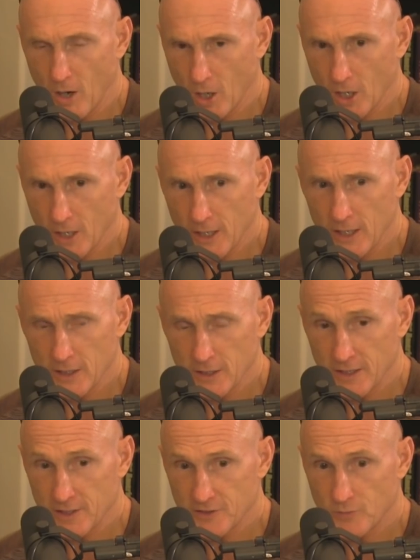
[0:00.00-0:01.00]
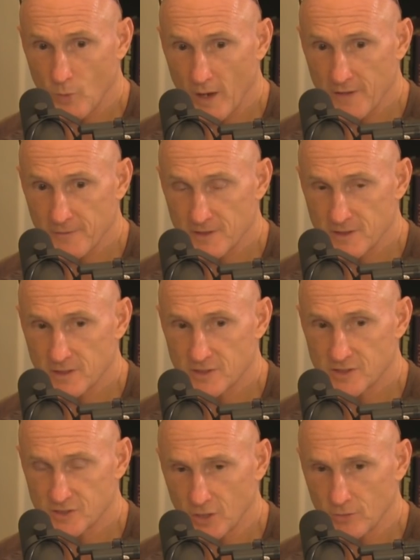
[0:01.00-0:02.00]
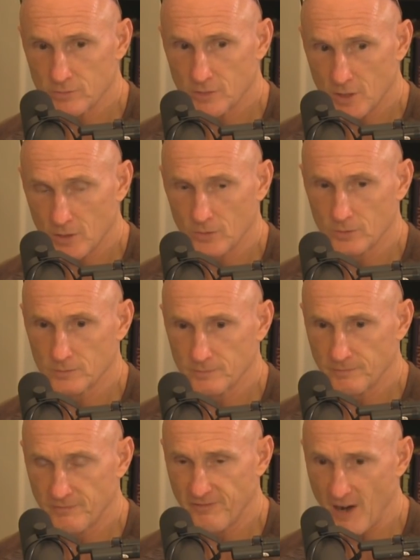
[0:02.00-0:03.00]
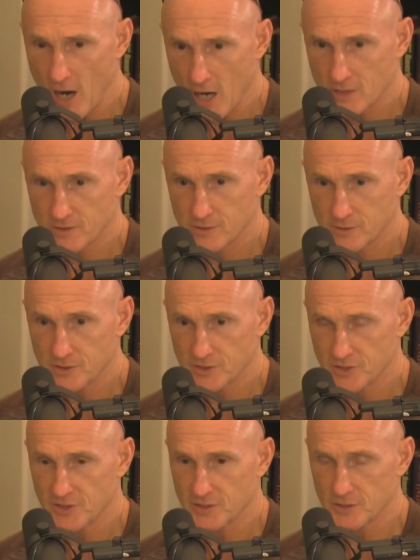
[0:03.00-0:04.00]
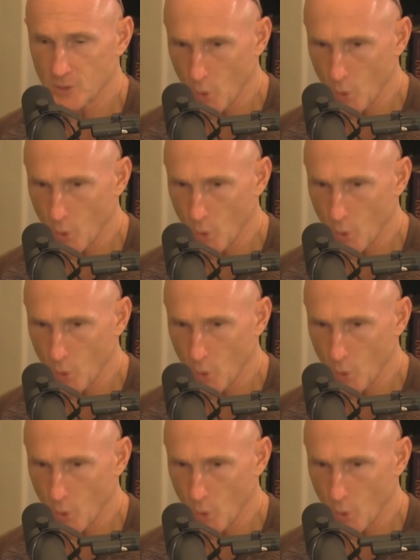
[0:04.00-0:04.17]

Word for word: bar none. And his wife is a stone cold fox. She's just